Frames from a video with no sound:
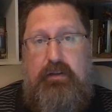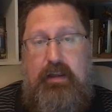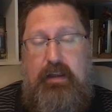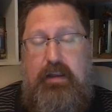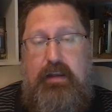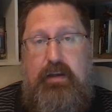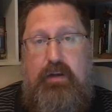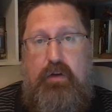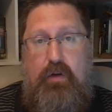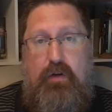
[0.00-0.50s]

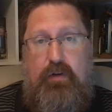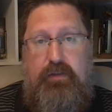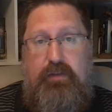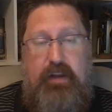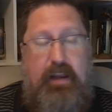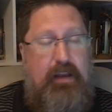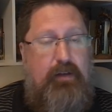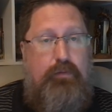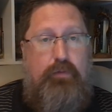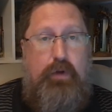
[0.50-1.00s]
Anything you don't
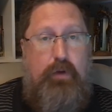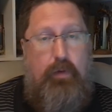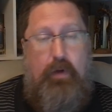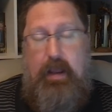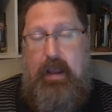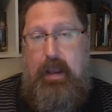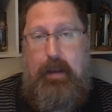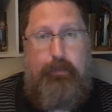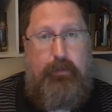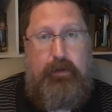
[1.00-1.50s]
understand, we will
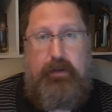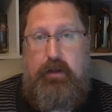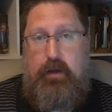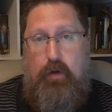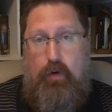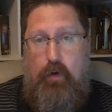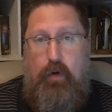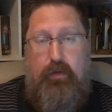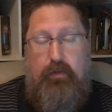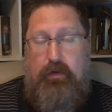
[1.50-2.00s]
happily
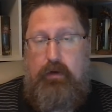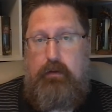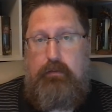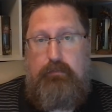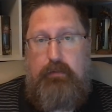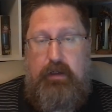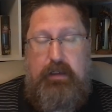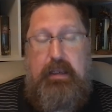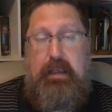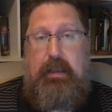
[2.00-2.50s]
go over
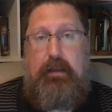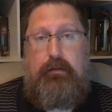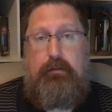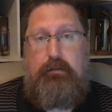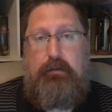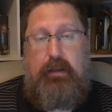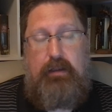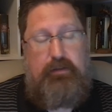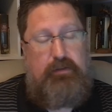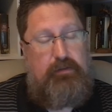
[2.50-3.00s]
again.
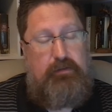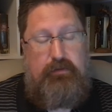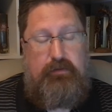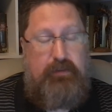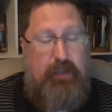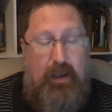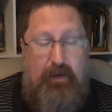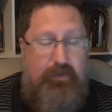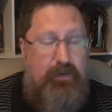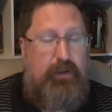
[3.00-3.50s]
That's
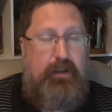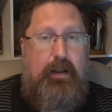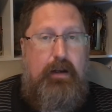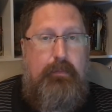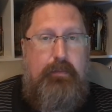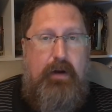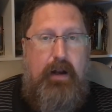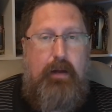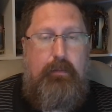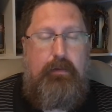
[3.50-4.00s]
definitely not a
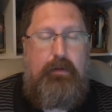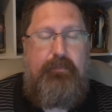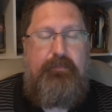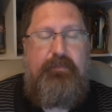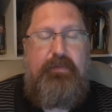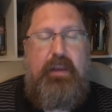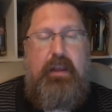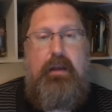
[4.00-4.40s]
problem.